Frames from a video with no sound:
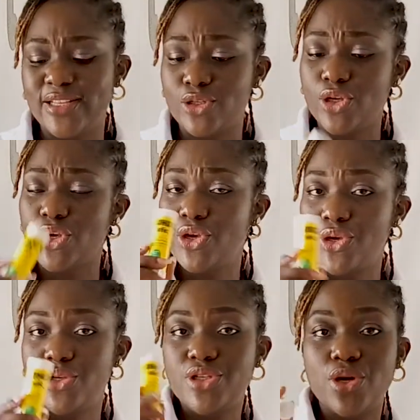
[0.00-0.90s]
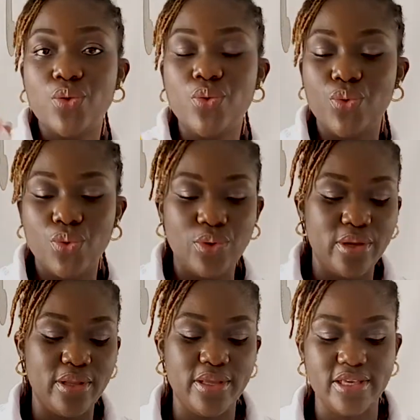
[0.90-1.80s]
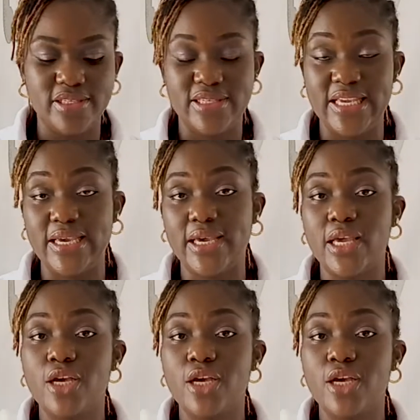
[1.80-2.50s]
So you use your uhu stick